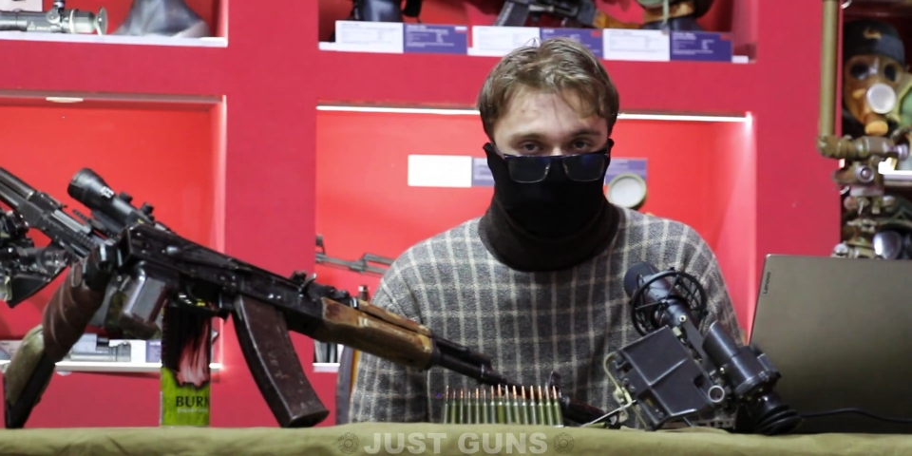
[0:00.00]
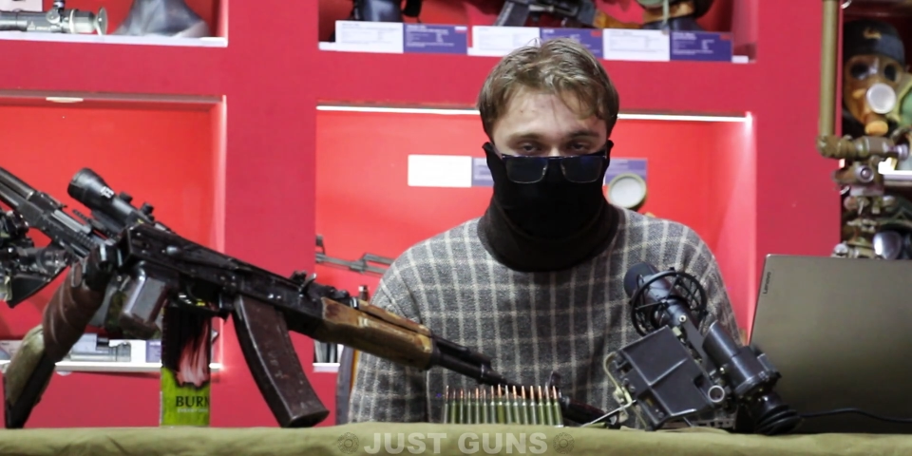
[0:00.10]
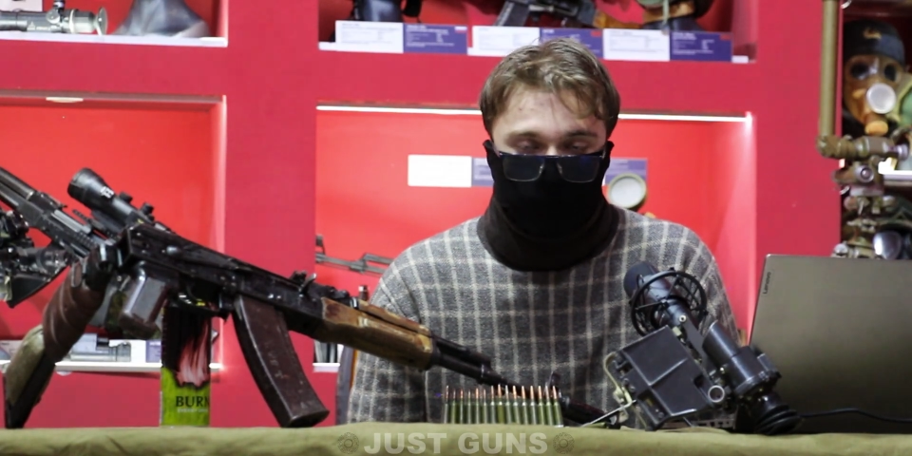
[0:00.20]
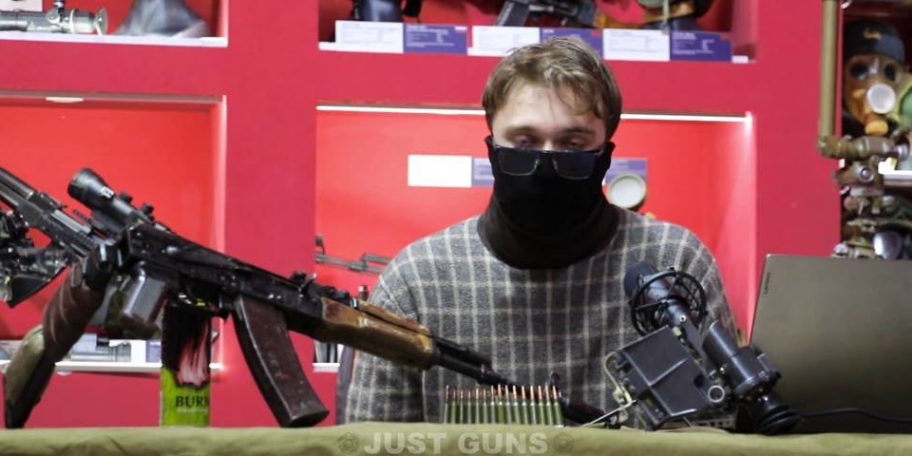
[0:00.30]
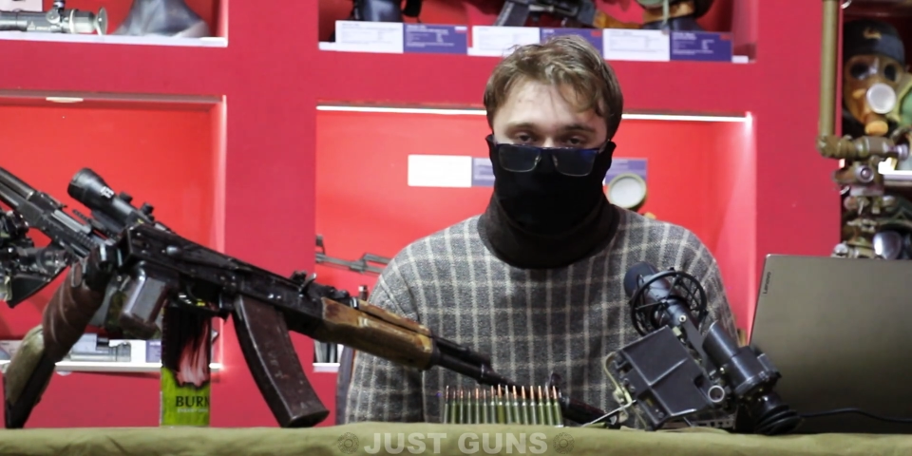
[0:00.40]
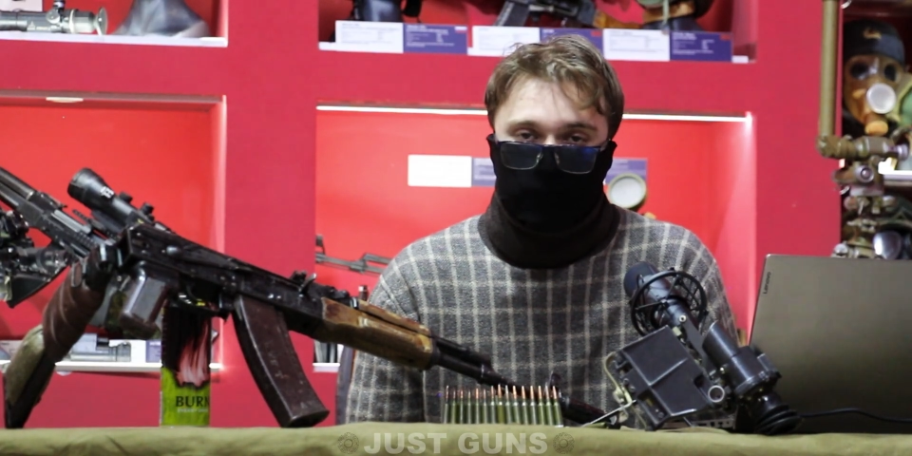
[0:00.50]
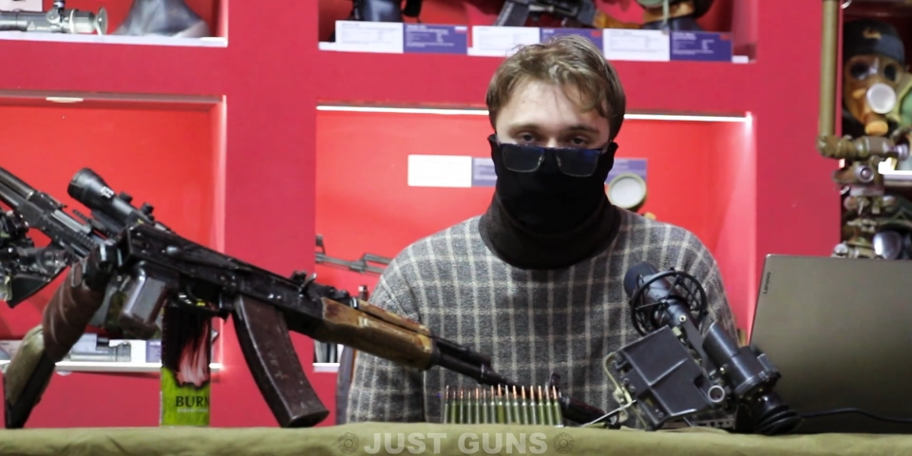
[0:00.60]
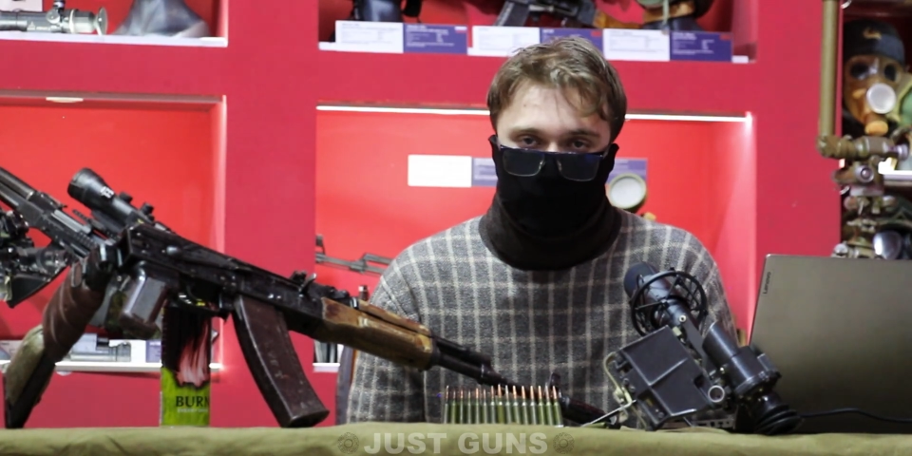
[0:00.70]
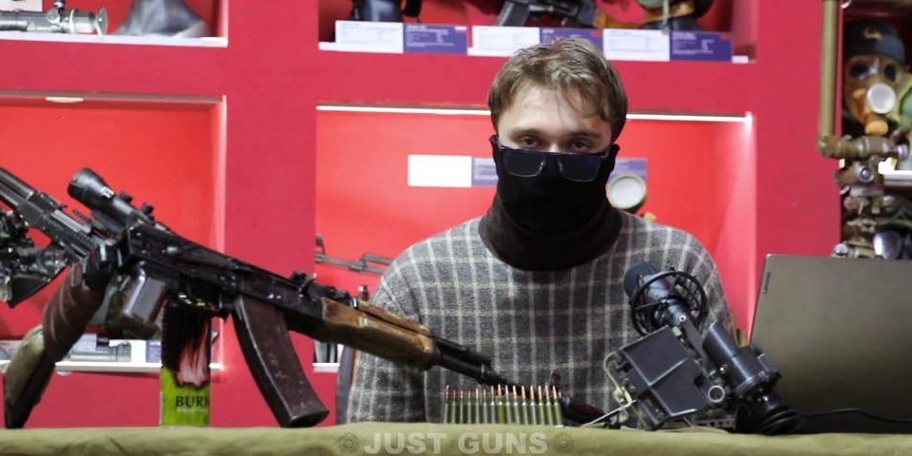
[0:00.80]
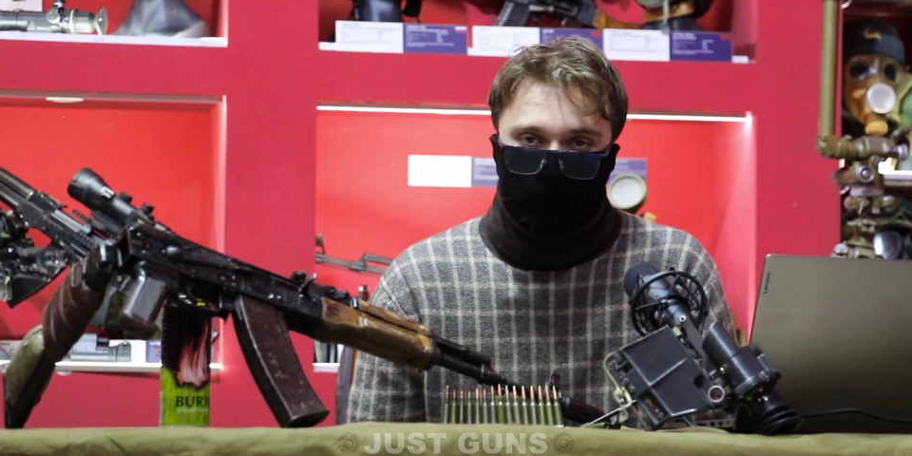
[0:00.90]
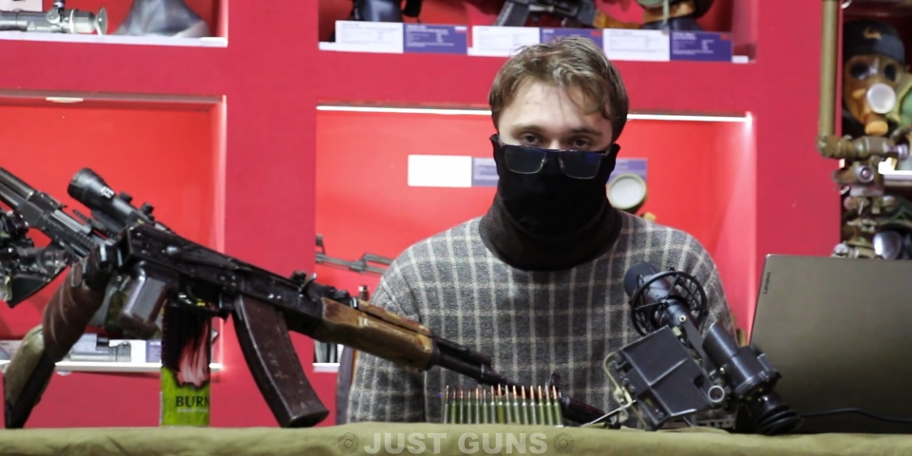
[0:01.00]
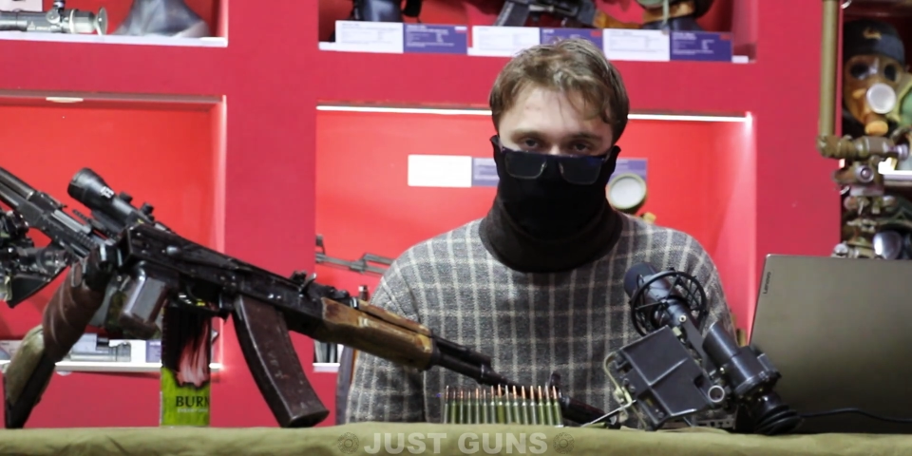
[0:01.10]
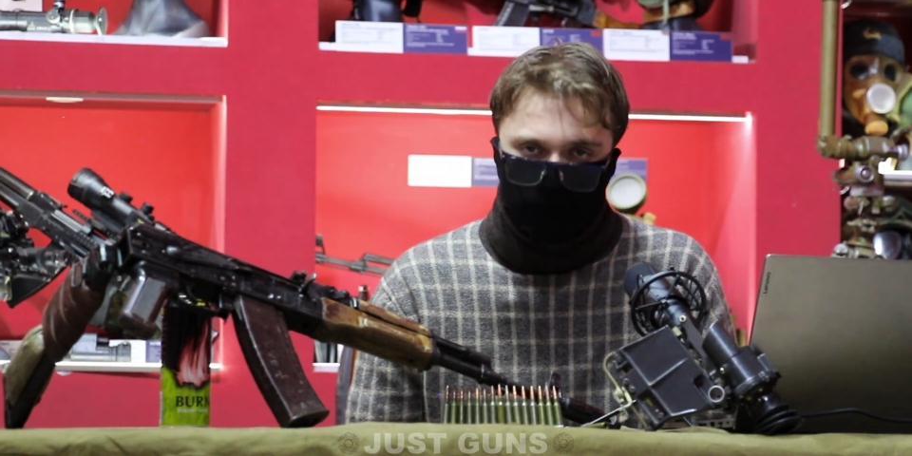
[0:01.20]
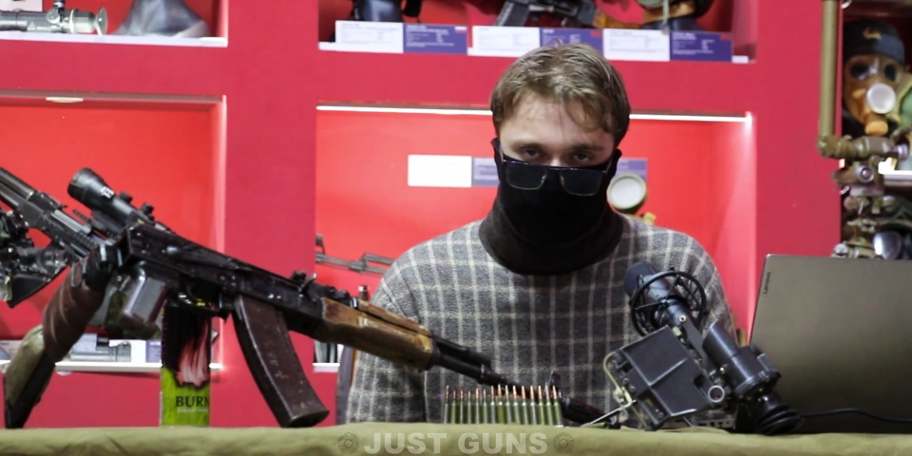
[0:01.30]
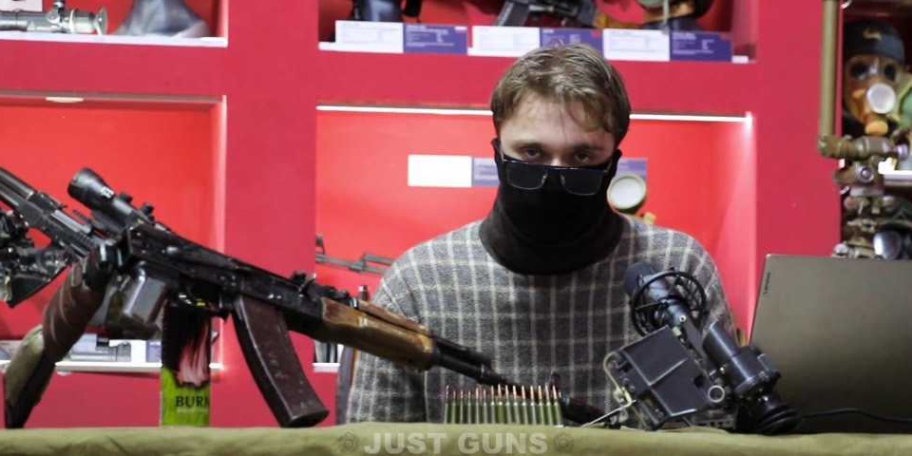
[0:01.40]
than the size of the
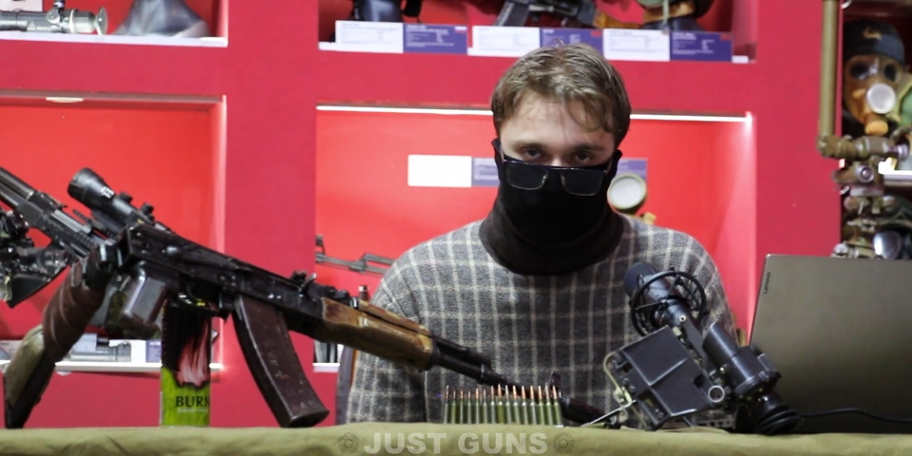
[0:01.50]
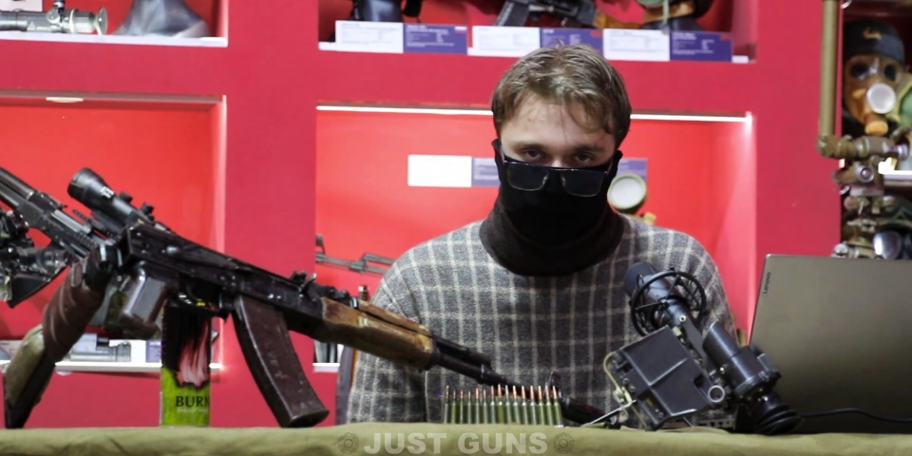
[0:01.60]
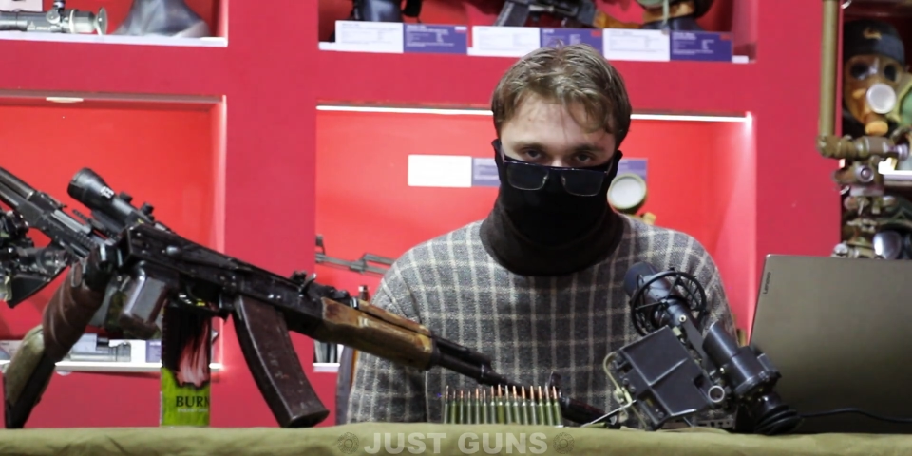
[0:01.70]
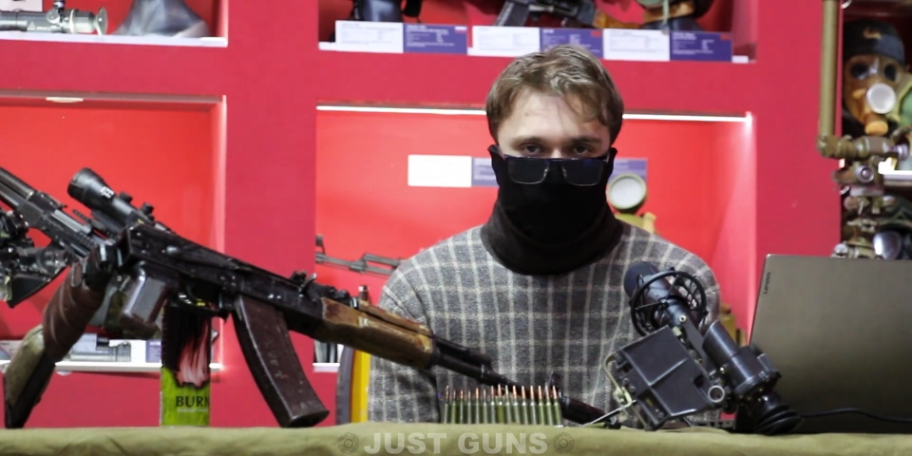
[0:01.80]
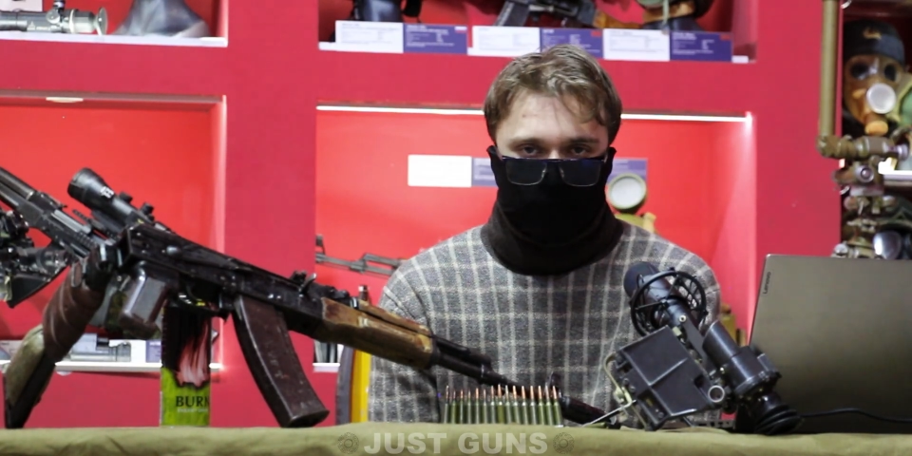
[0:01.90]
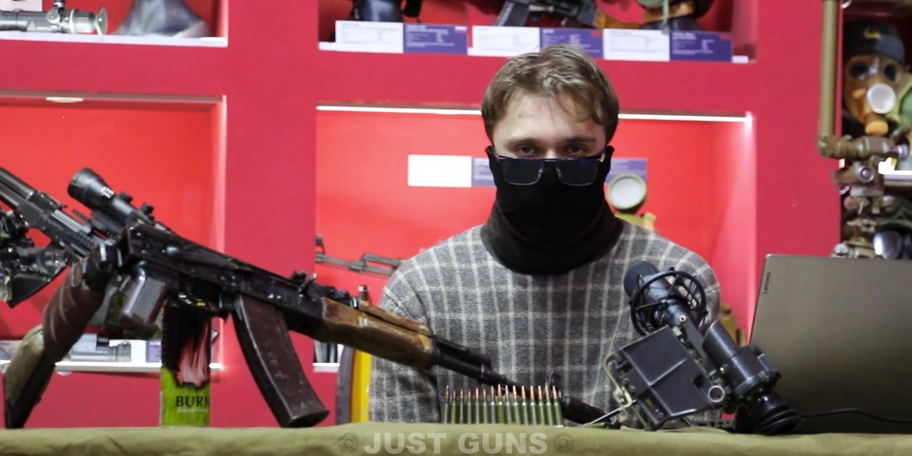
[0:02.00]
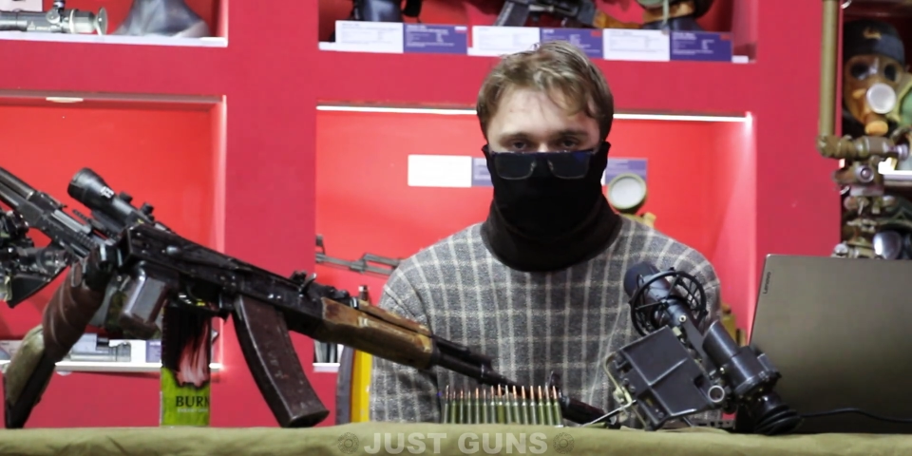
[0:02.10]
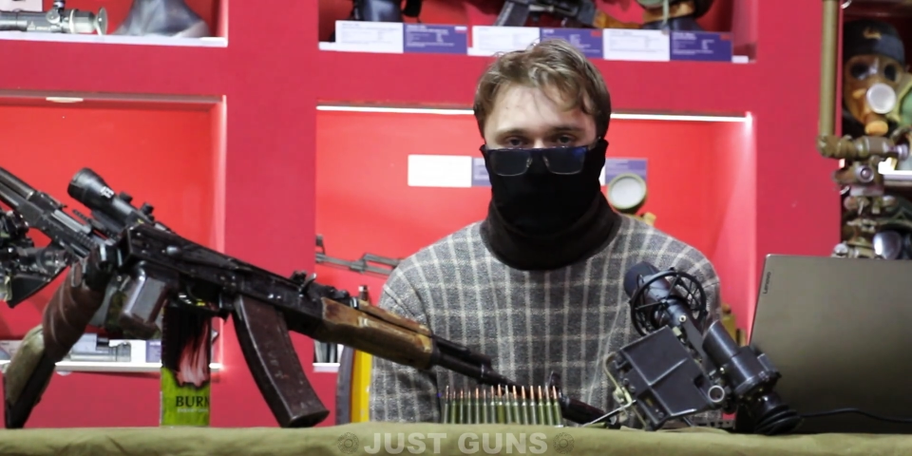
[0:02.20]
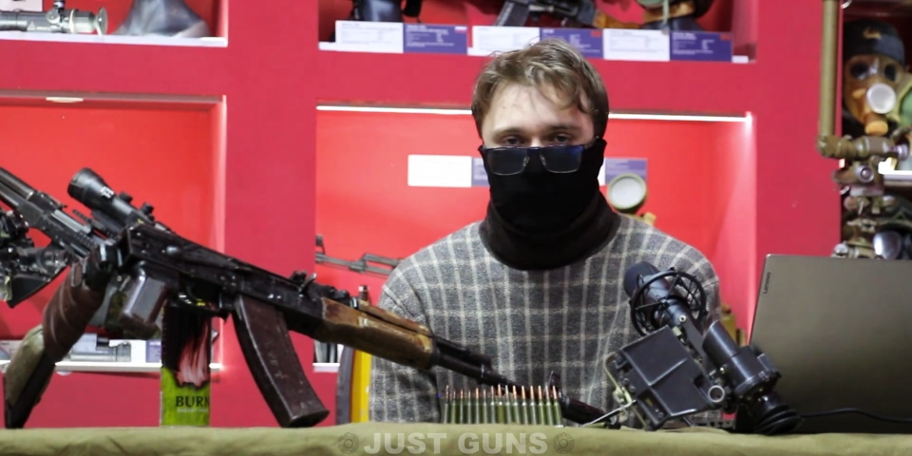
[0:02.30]
target. This is